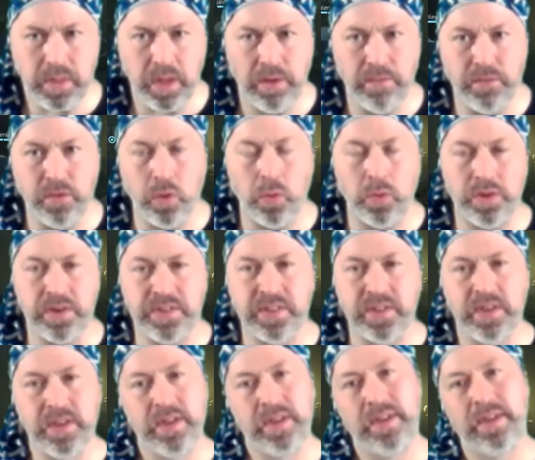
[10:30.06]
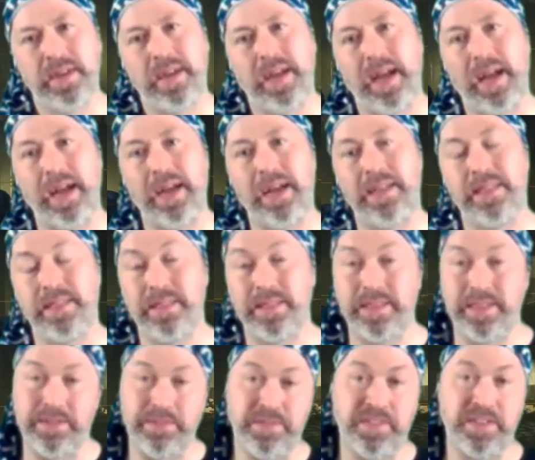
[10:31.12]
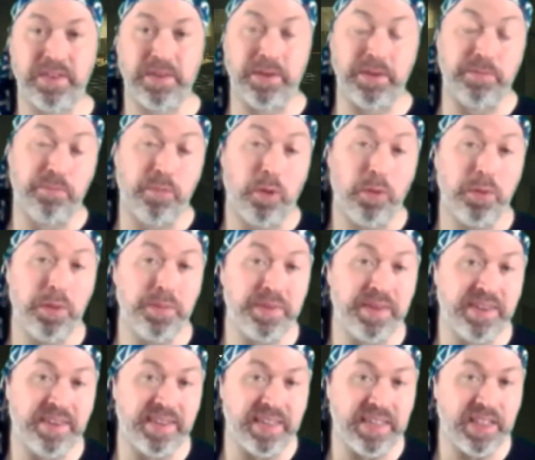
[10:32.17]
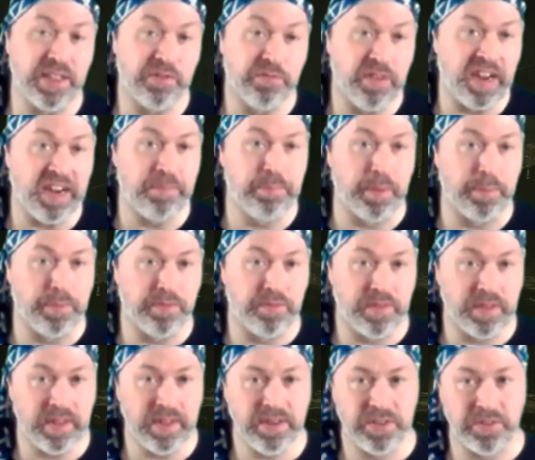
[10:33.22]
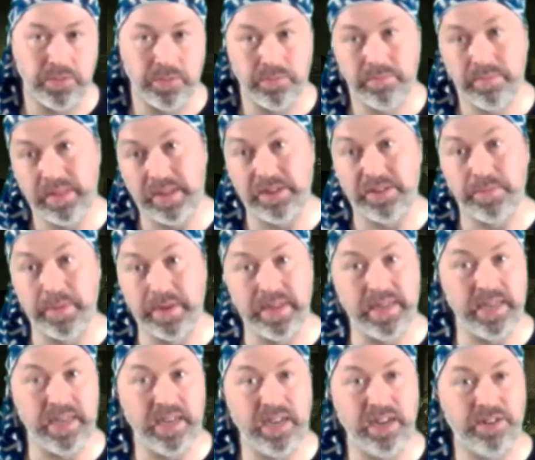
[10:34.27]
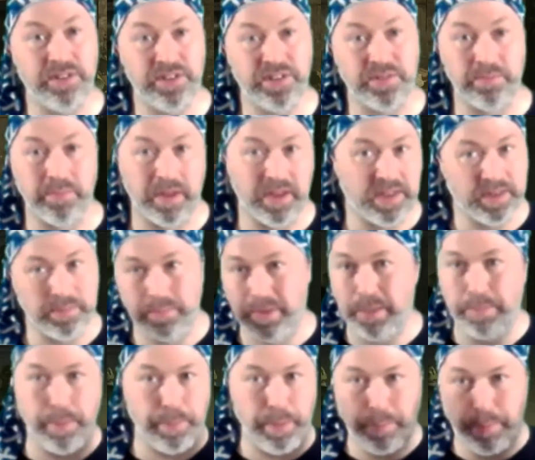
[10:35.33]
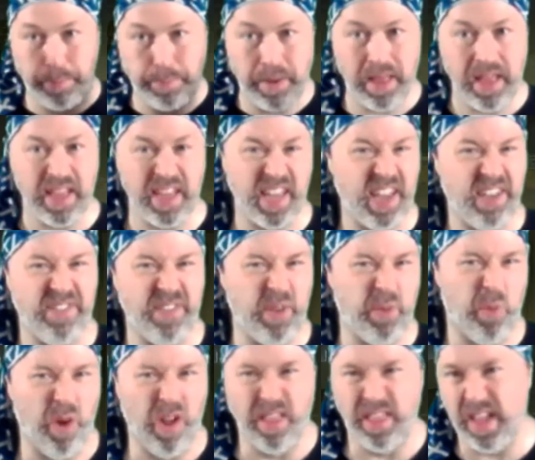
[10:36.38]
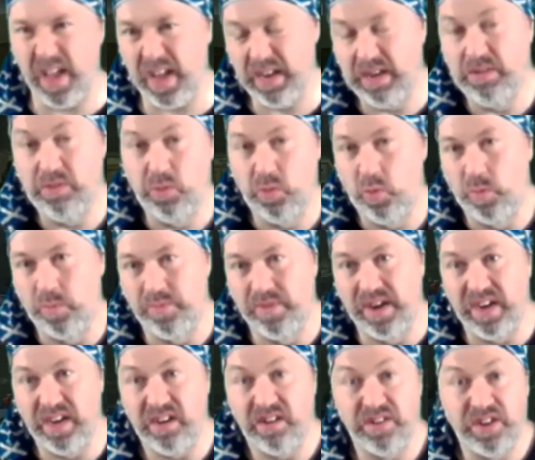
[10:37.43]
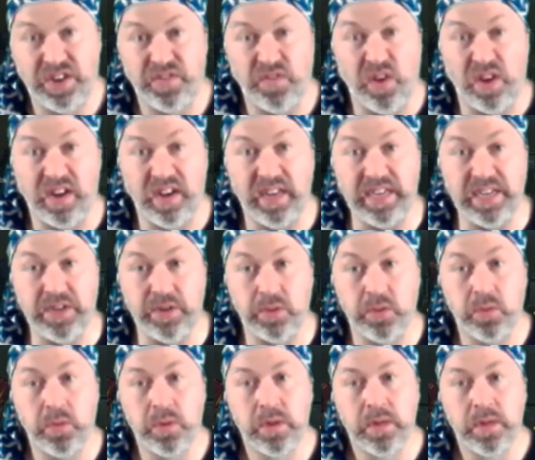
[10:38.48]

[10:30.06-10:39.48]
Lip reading: course, you've probably been seeing the Redbubble thing, so there's my t-shirts and mugs and blah blah blah blah blah. If you want that, no pressure, I just thought I'd let you know.